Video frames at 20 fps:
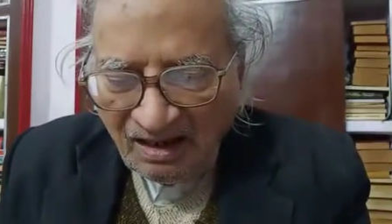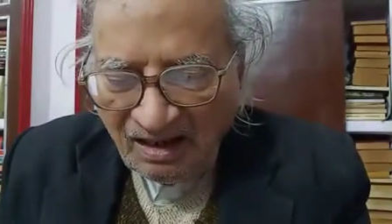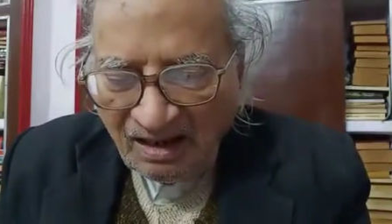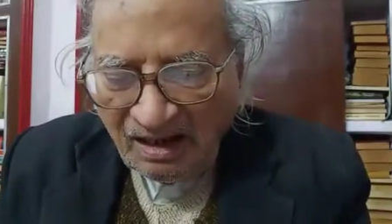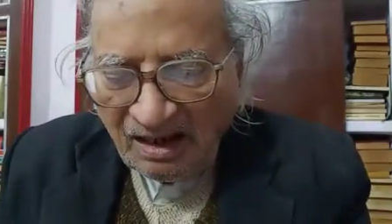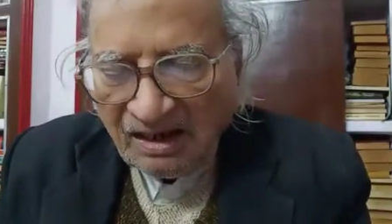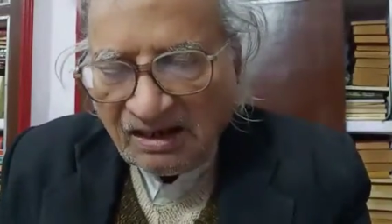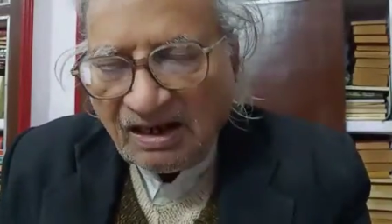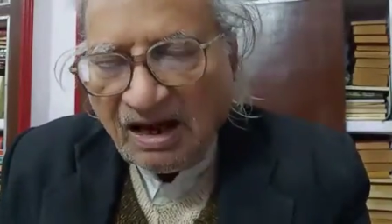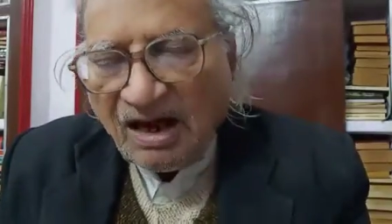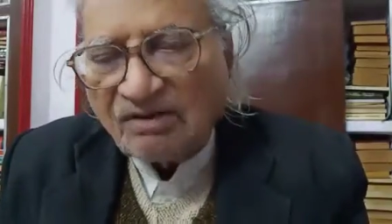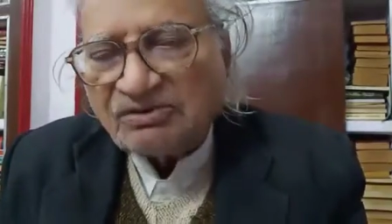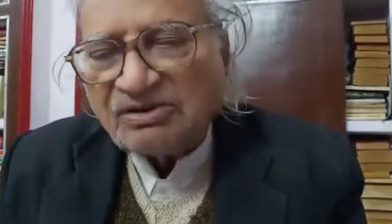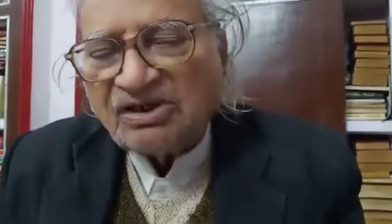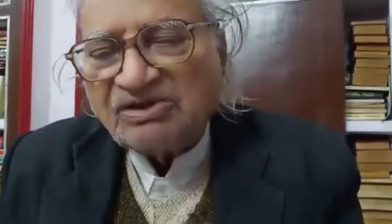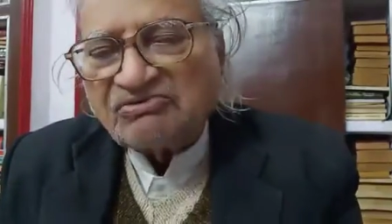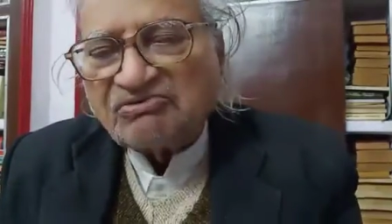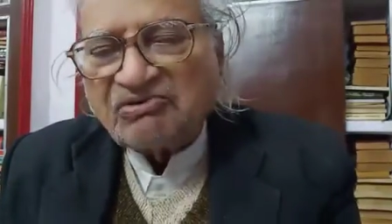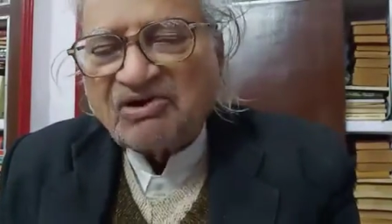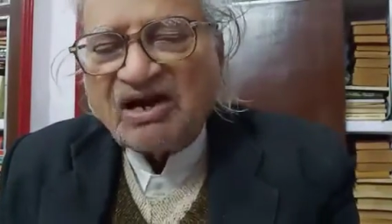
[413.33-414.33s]
and how they
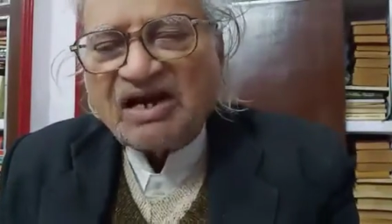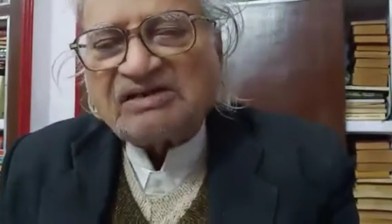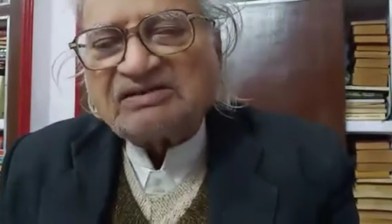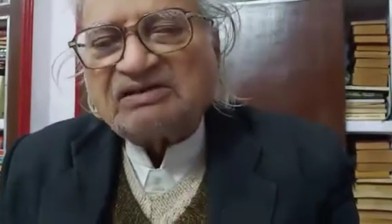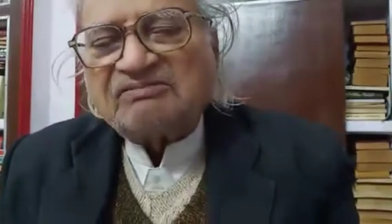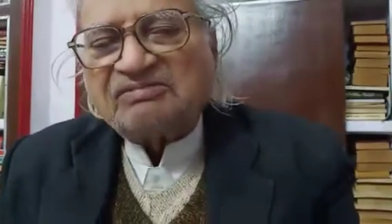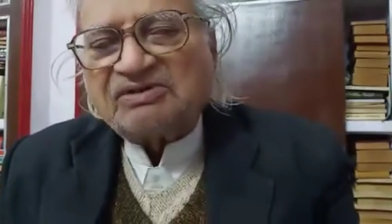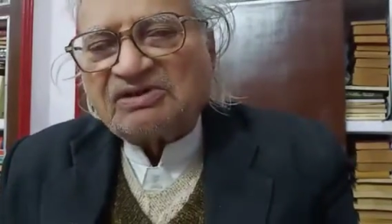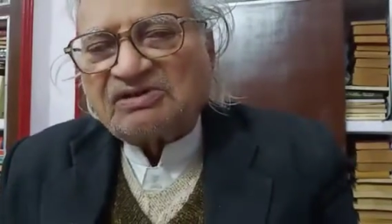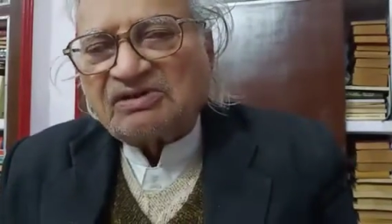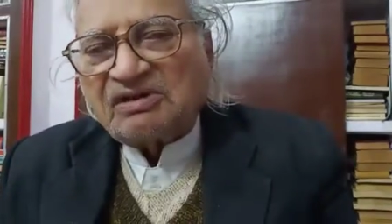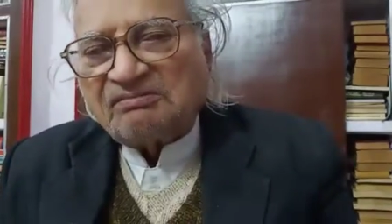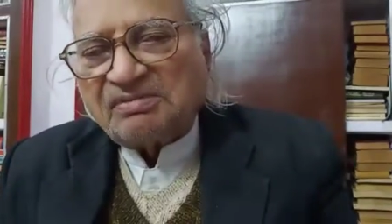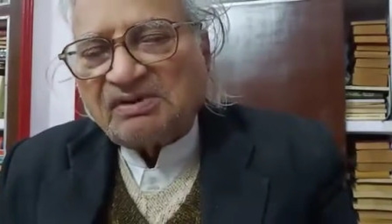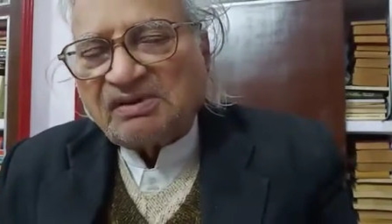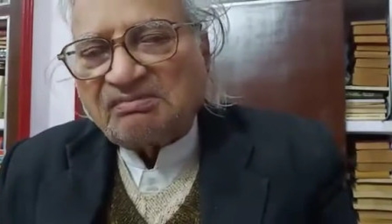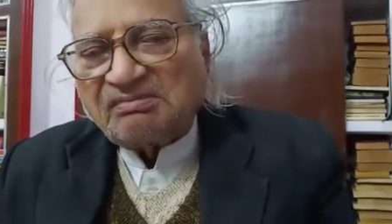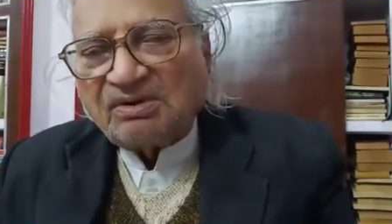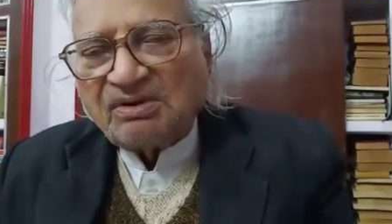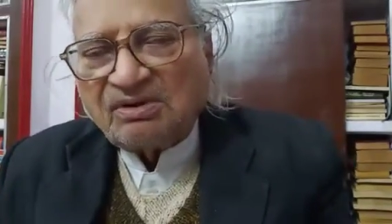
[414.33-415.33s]
interacted with other
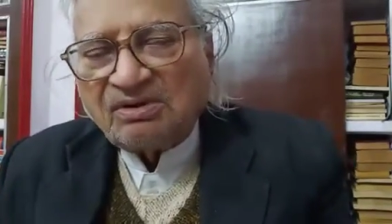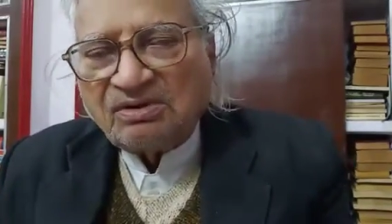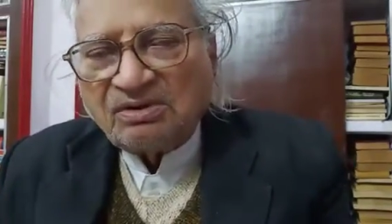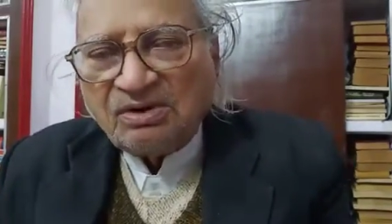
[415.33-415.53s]
people,